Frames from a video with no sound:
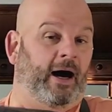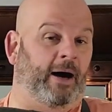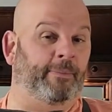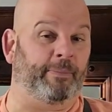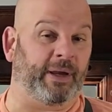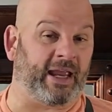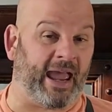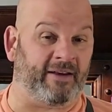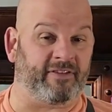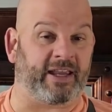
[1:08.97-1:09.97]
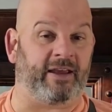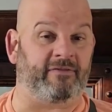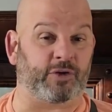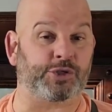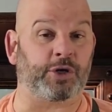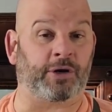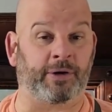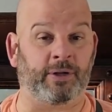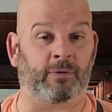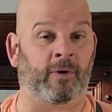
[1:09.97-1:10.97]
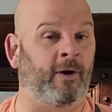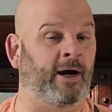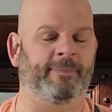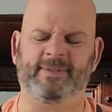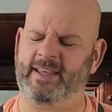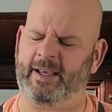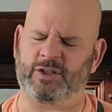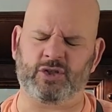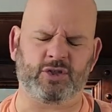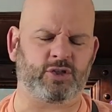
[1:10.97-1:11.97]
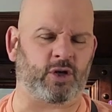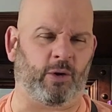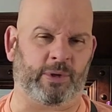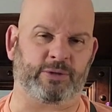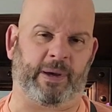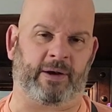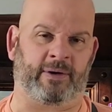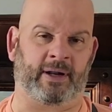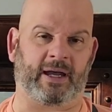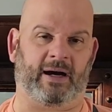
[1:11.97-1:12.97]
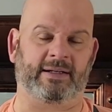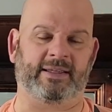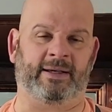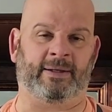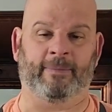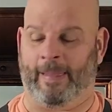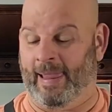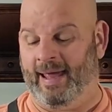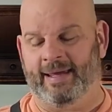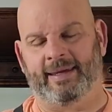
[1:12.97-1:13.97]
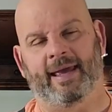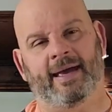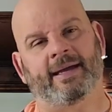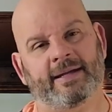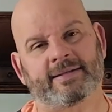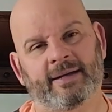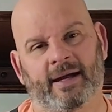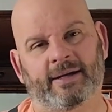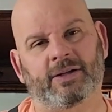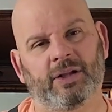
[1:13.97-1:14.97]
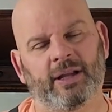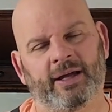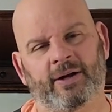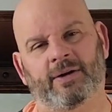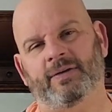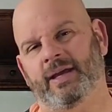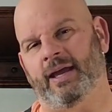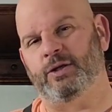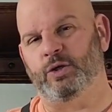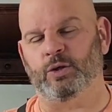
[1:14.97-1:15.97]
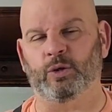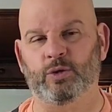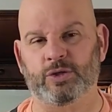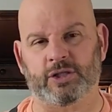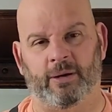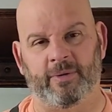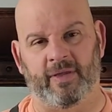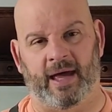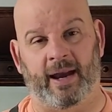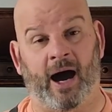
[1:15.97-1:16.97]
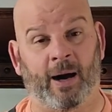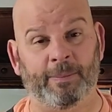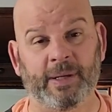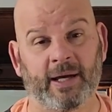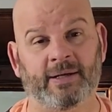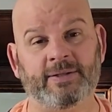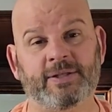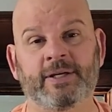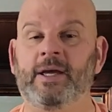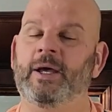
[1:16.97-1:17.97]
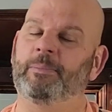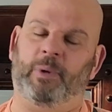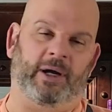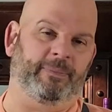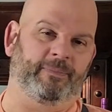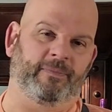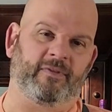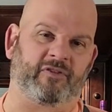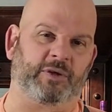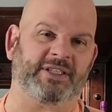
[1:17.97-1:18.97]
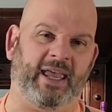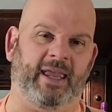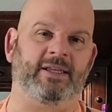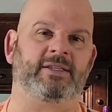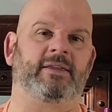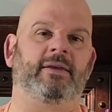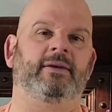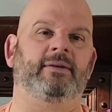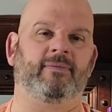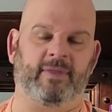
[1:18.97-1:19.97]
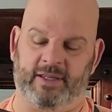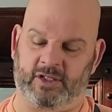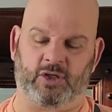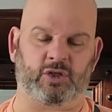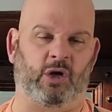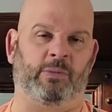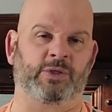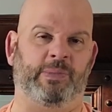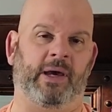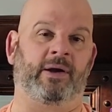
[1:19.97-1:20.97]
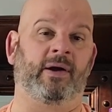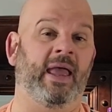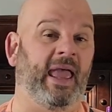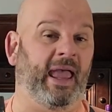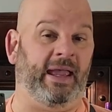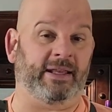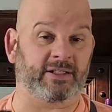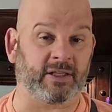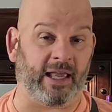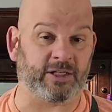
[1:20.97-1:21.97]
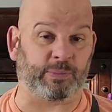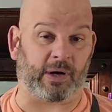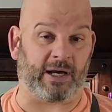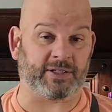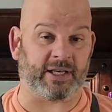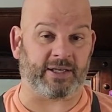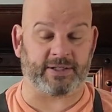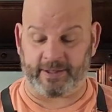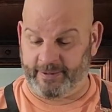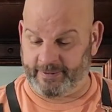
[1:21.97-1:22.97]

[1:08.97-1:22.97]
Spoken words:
I'm a big advocate for sugar in the raw. It tastes so much better in a cocktail. Yeah, it's not clear. Yeah, you lose some of that ambiance, but for taste, this is so much better, and it's less processed.